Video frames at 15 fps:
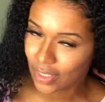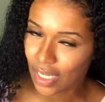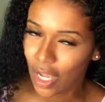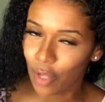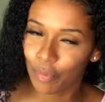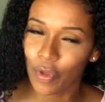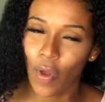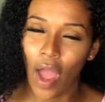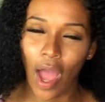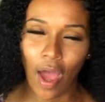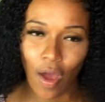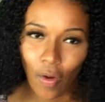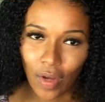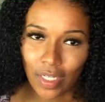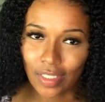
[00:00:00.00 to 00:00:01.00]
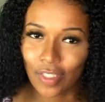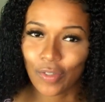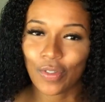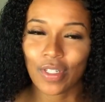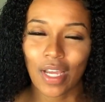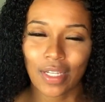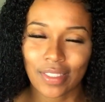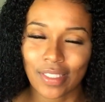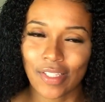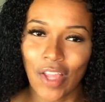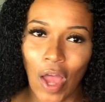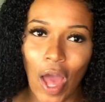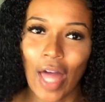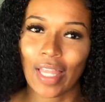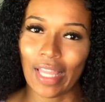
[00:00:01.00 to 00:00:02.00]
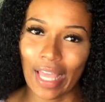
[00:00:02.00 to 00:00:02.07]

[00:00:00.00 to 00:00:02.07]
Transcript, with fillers: to help you out, because who does not